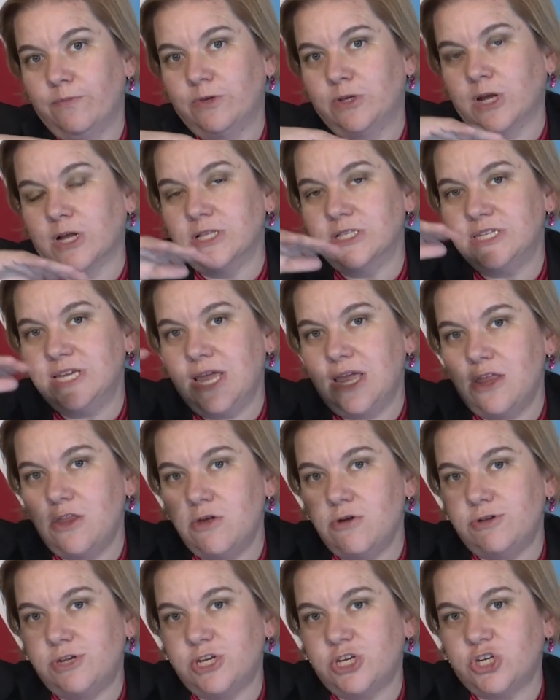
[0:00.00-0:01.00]

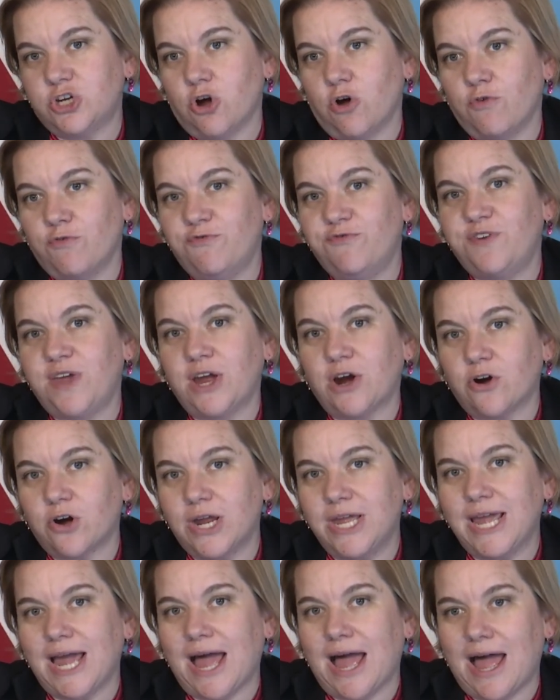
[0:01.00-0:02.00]
continued to show
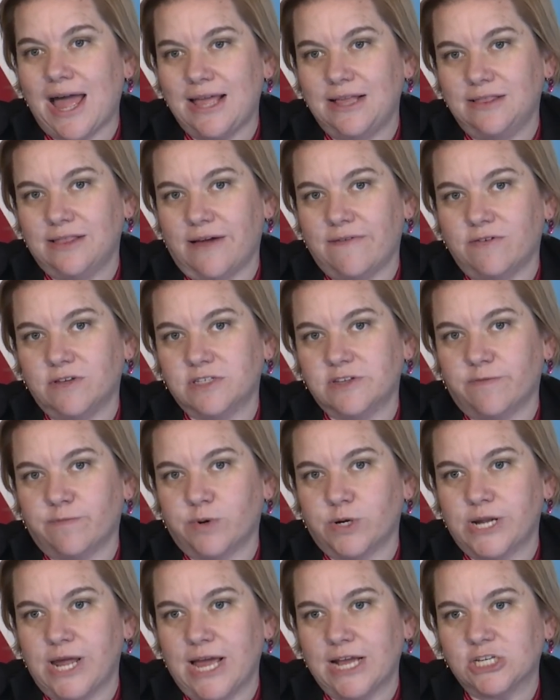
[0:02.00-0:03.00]
very high levels of
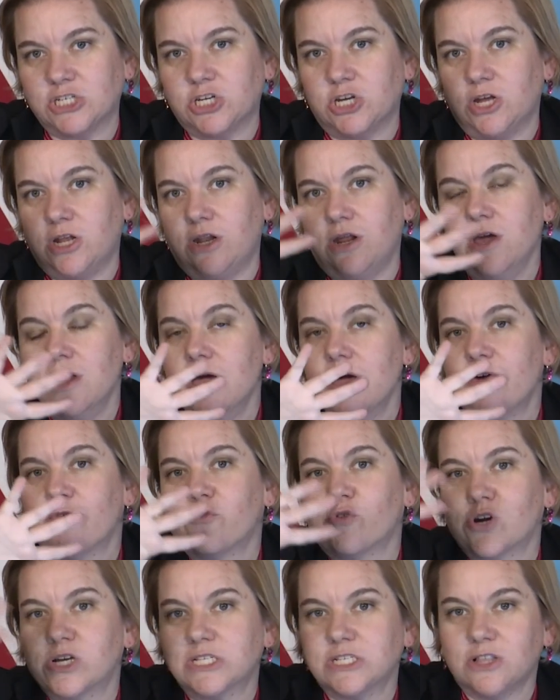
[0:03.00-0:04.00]
protection
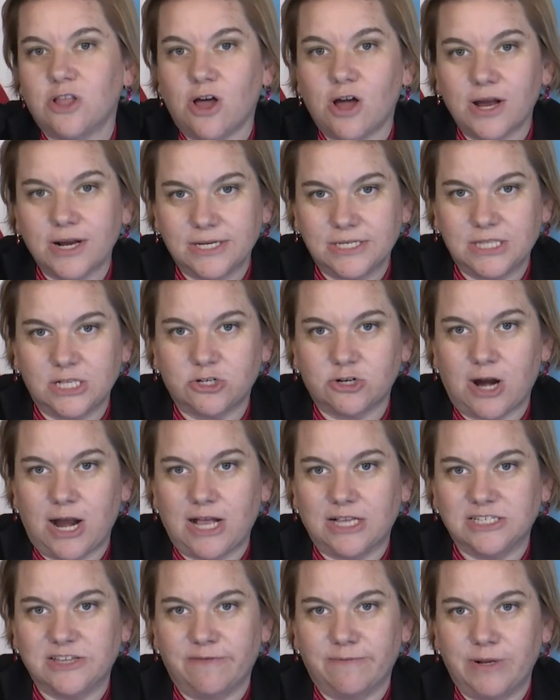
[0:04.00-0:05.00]
for as long as the
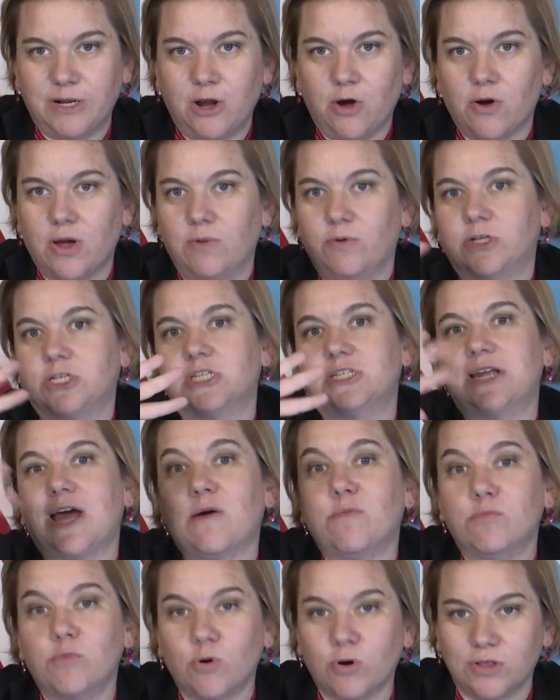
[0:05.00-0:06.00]
trials have been going, which is now
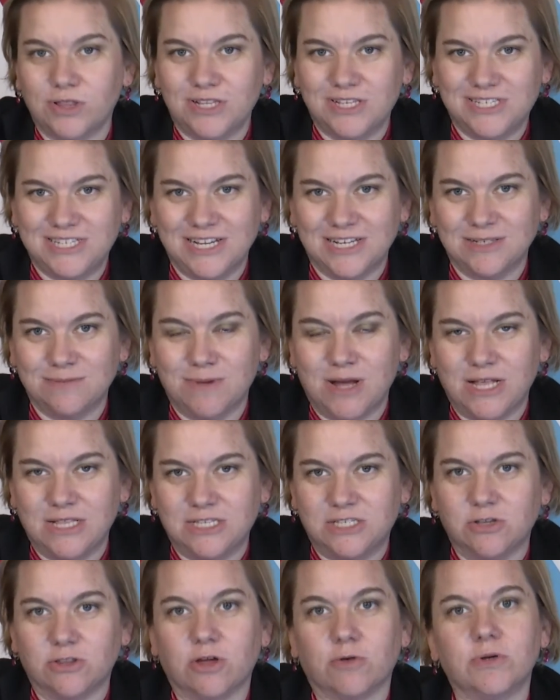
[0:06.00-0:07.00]
more than 6
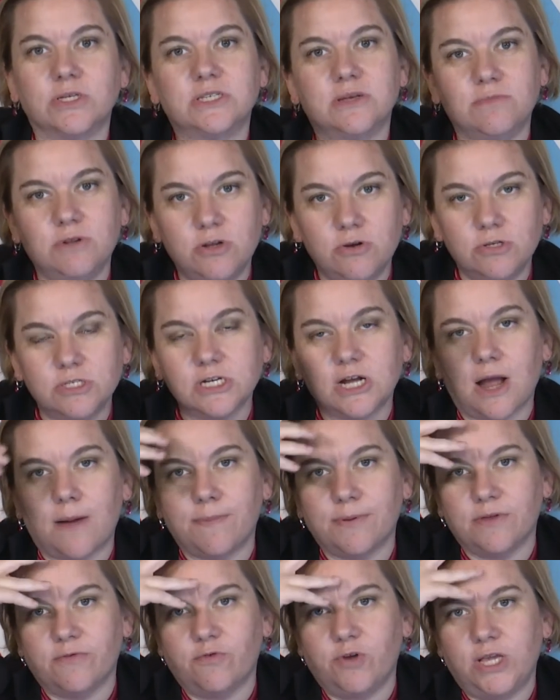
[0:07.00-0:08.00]
months. So there was some news a
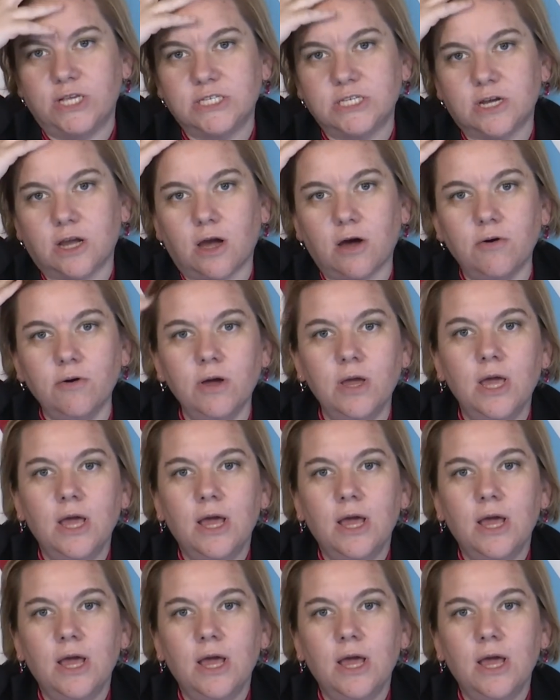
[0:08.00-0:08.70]
couple of weeks ago